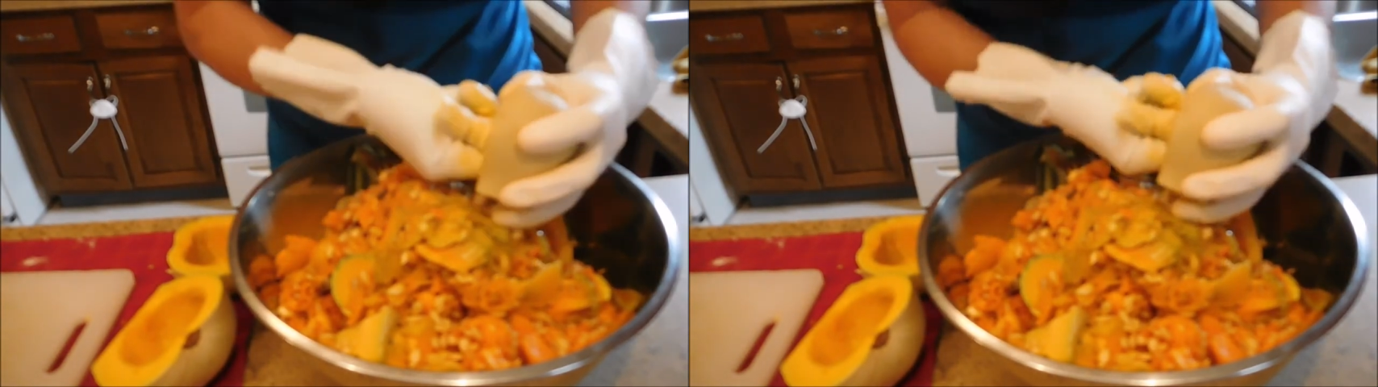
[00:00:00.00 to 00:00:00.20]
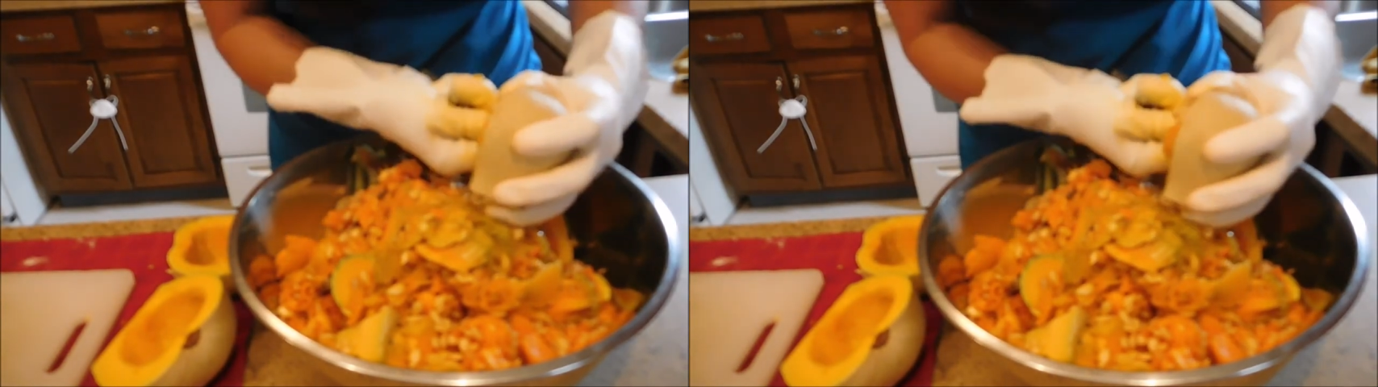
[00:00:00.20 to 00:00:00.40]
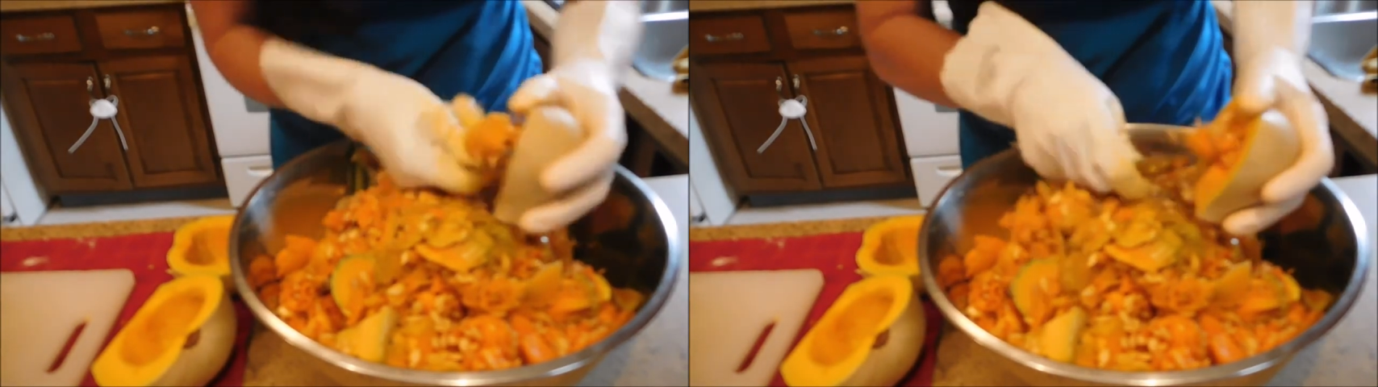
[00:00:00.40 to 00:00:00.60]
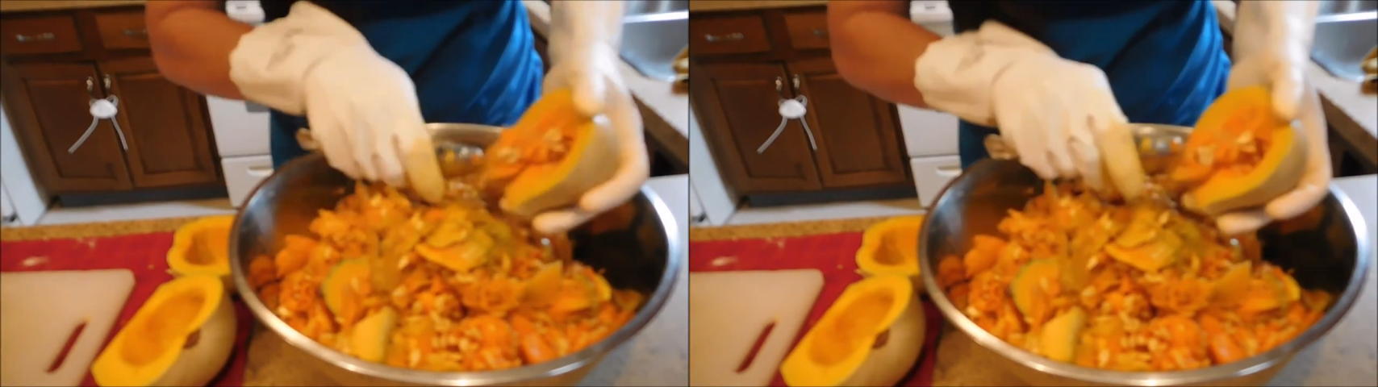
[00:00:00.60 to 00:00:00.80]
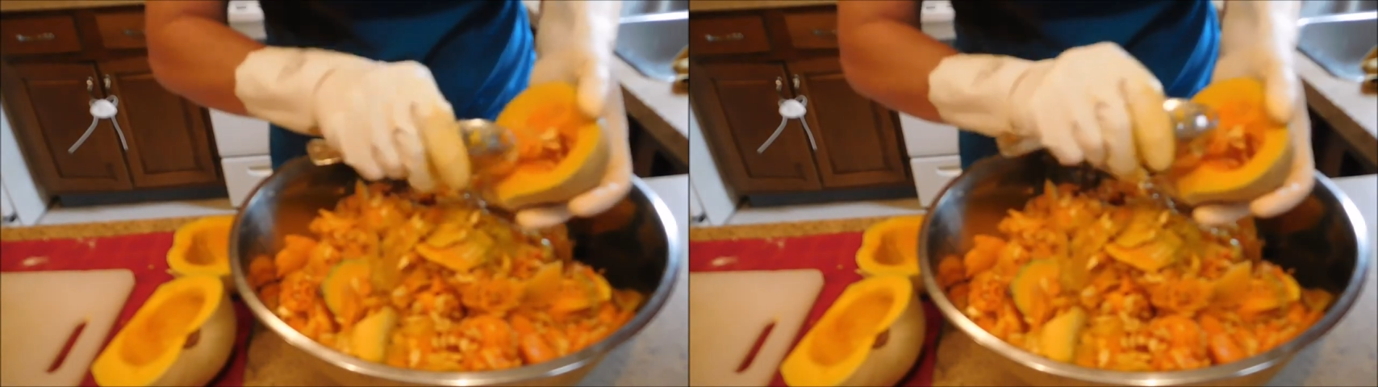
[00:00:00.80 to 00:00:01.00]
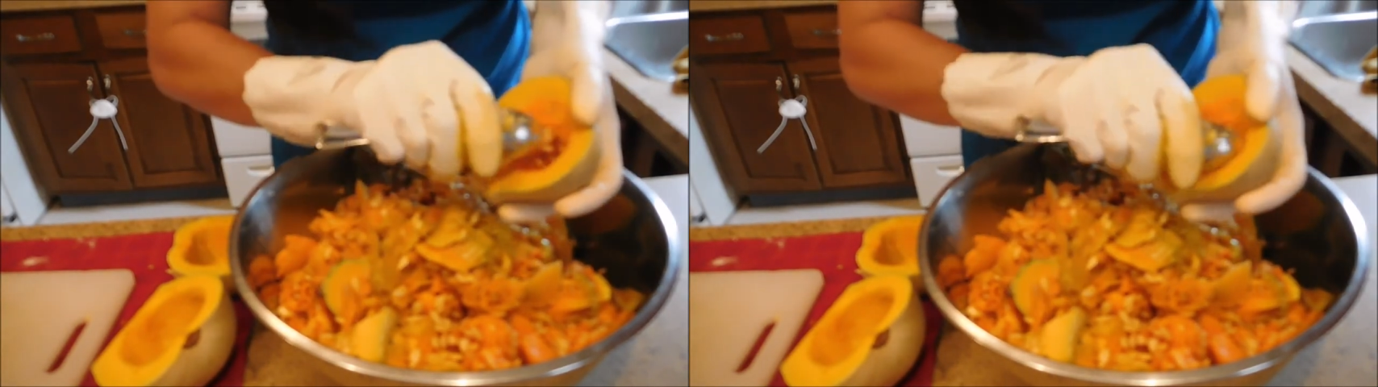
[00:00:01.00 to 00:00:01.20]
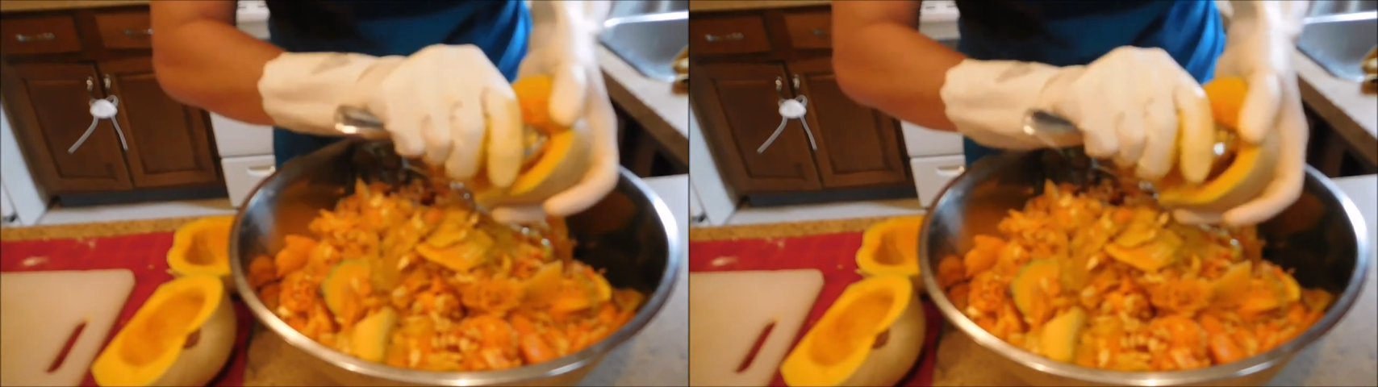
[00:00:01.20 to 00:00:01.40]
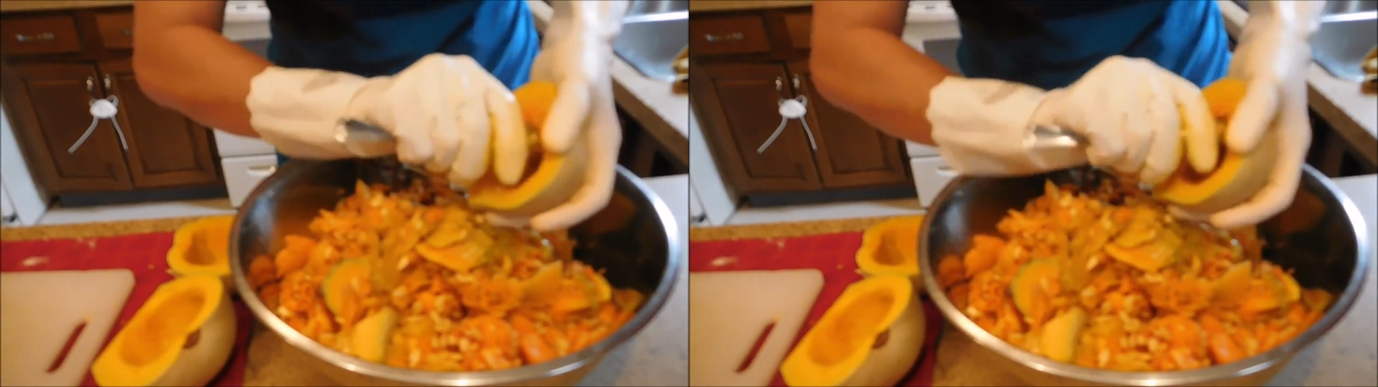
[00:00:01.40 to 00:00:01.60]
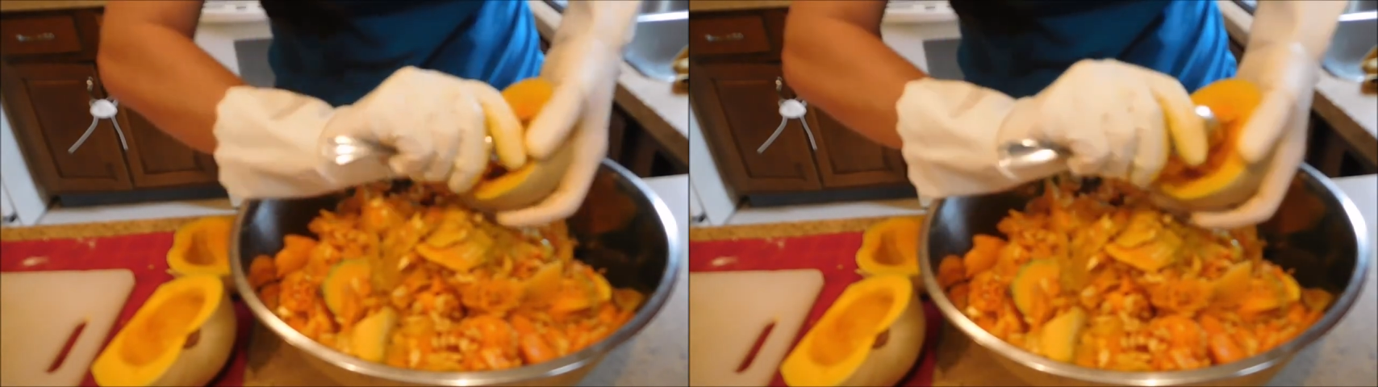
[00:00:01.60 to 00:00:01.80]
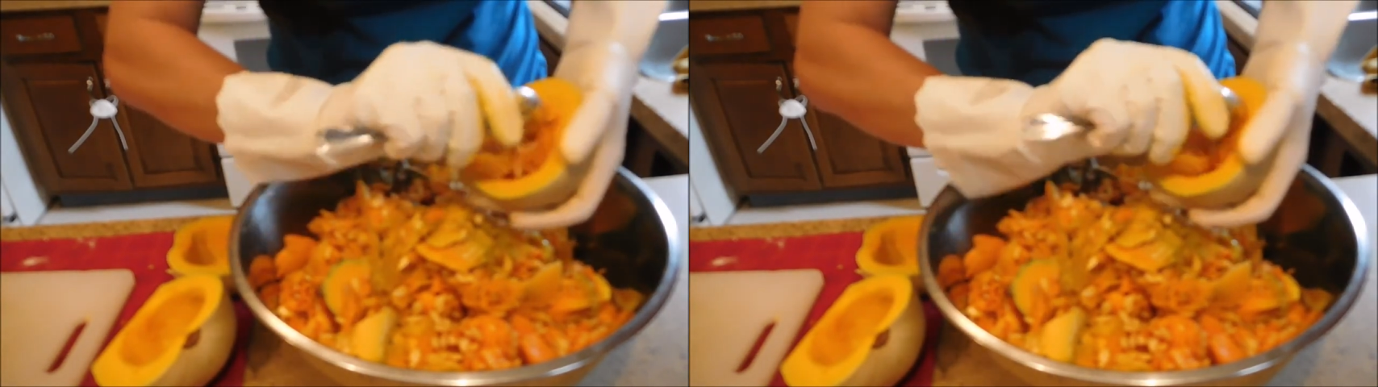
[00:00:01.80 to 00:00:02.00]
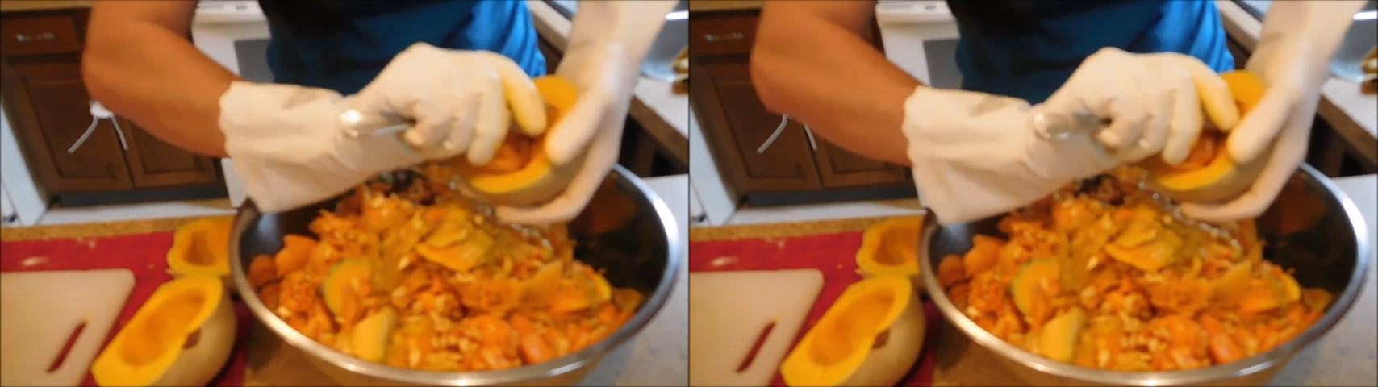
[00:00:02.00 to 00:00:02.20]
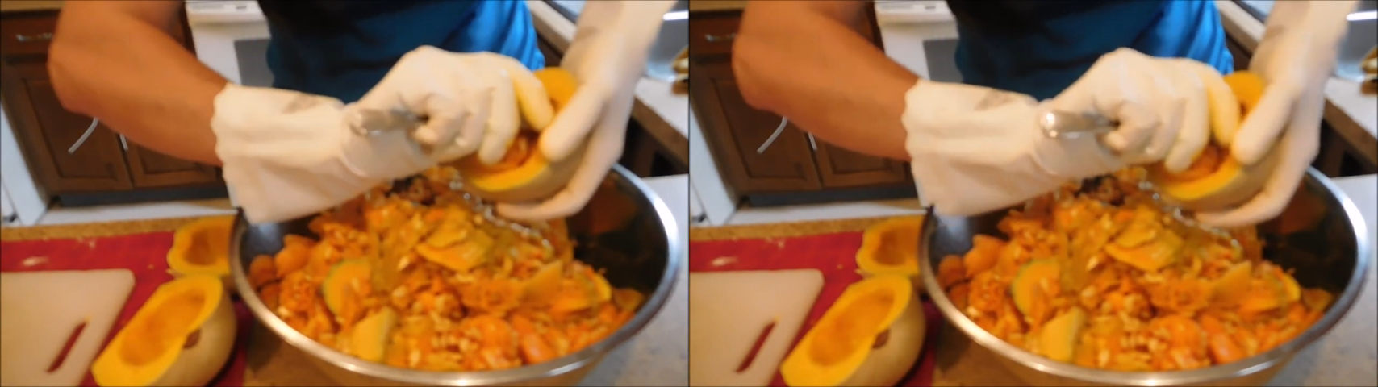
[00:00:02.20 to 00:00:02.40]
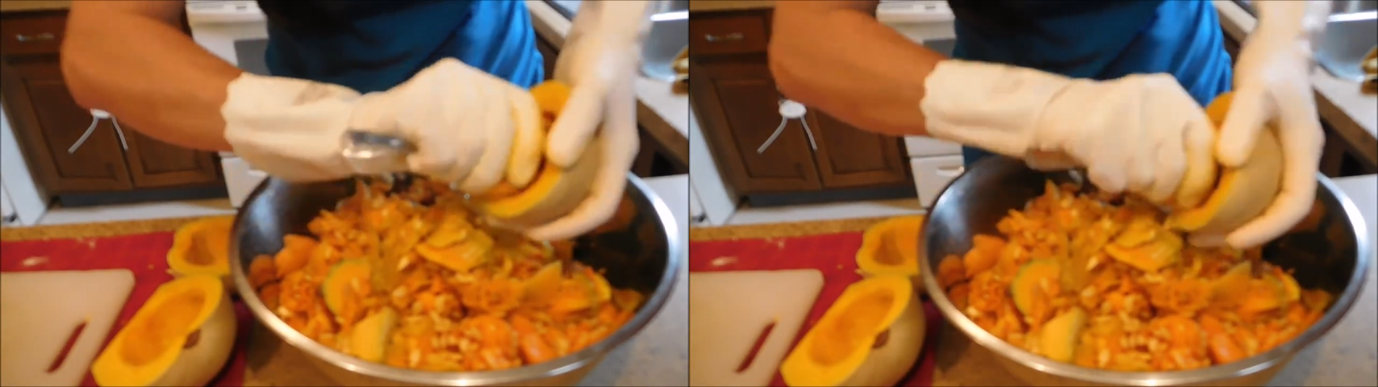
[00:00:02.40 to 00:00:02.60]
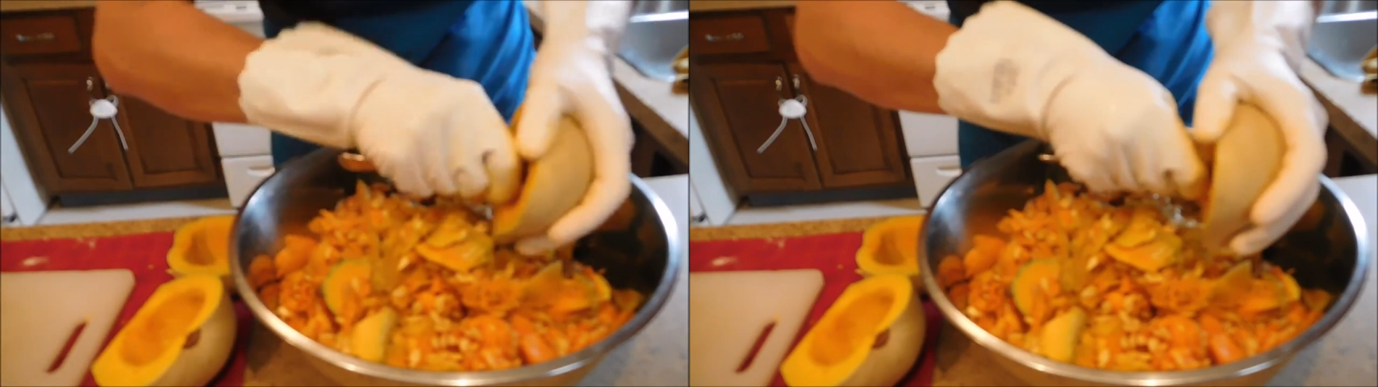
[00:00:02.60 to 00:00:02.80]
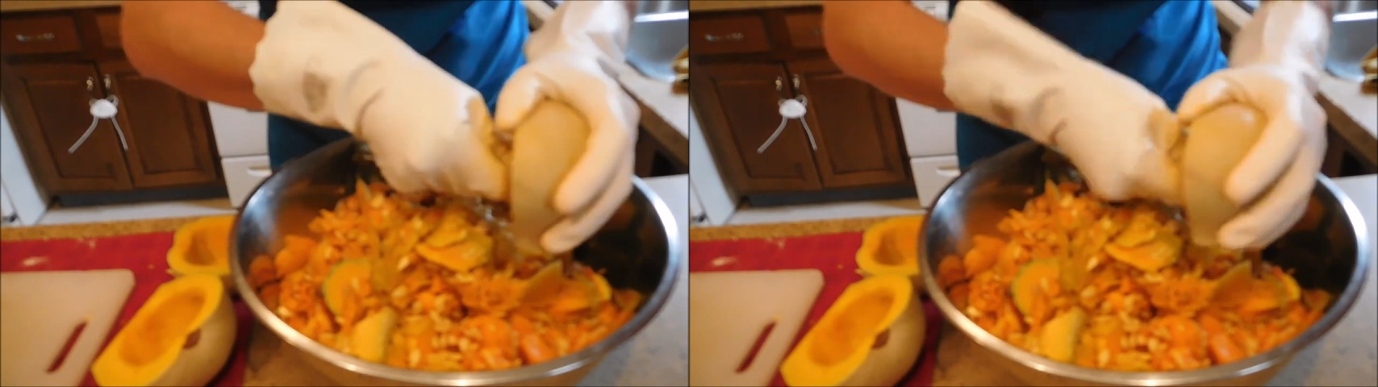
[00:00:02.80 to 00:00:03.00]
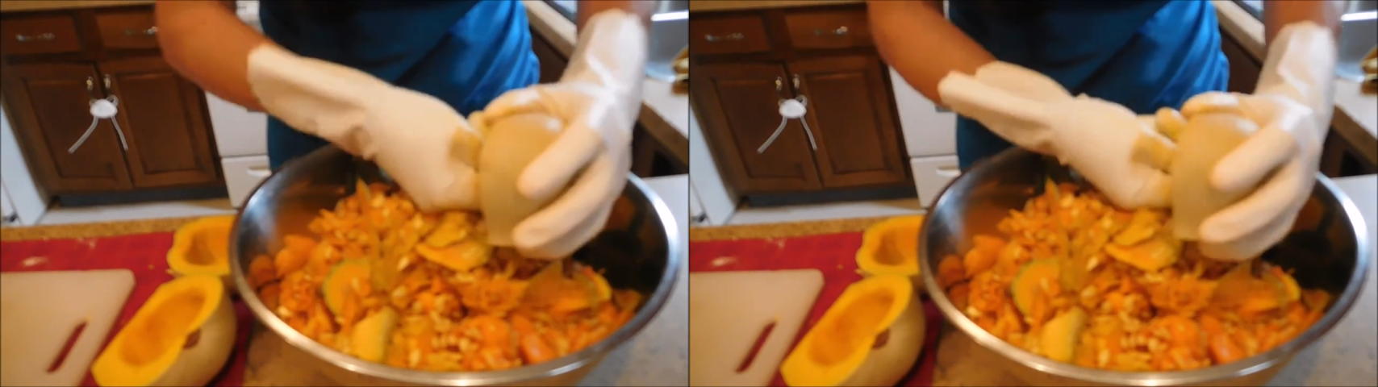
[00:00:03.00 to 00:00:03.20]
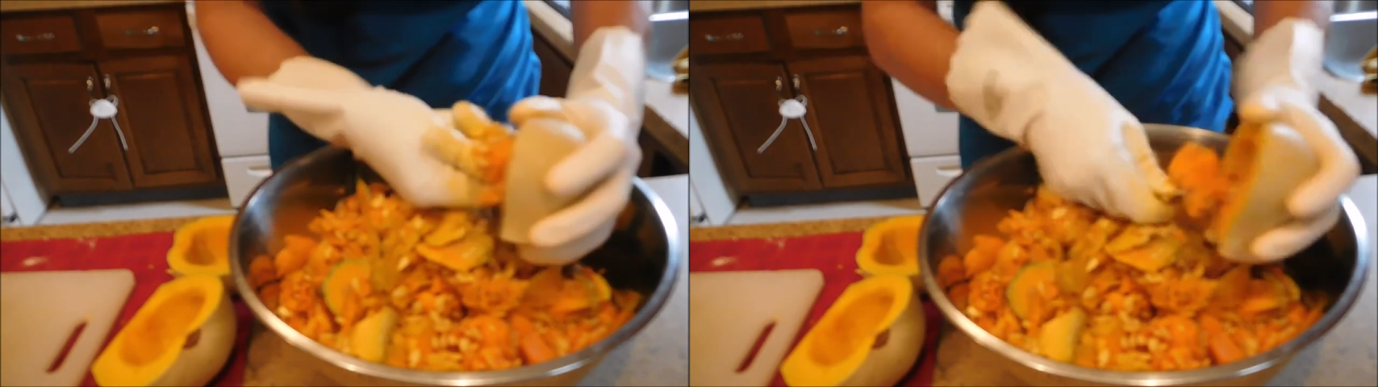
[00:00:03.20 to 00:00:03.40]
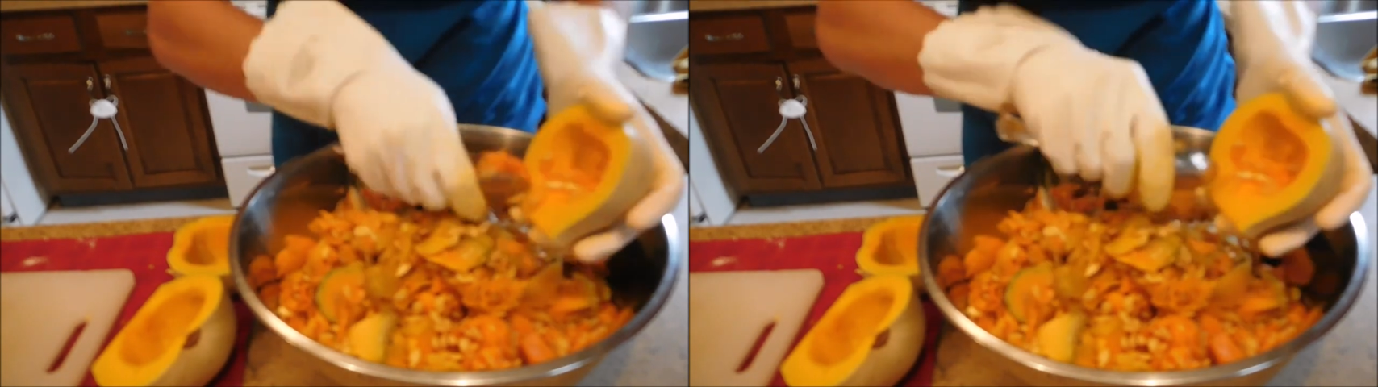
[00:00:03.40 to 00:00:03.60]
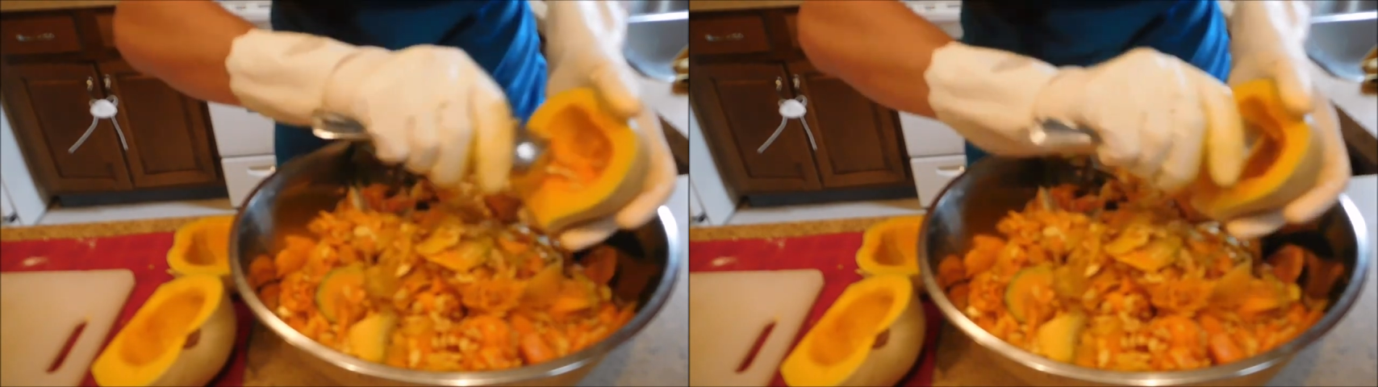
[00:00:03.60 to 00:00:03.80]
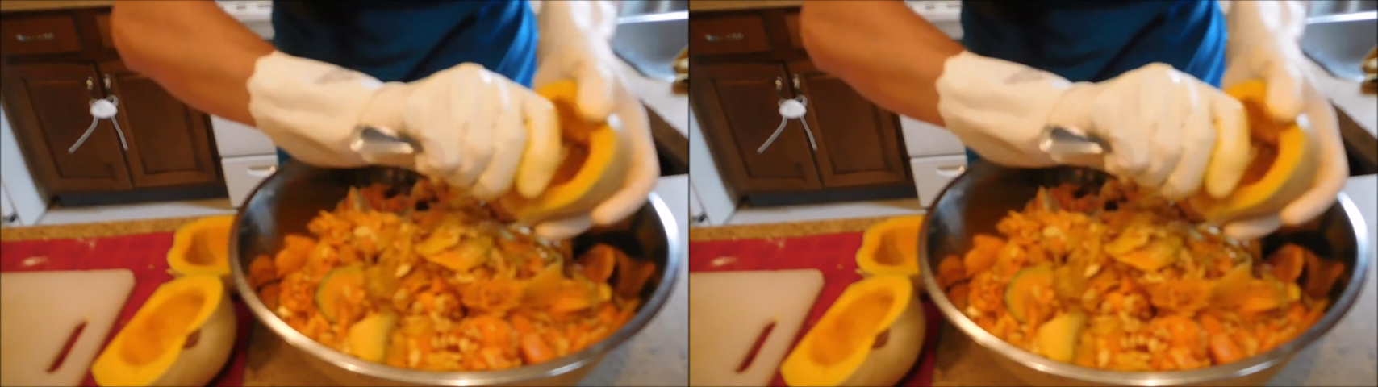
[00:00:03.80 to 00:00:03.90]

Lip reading: No face is visible, so there are no lips to read.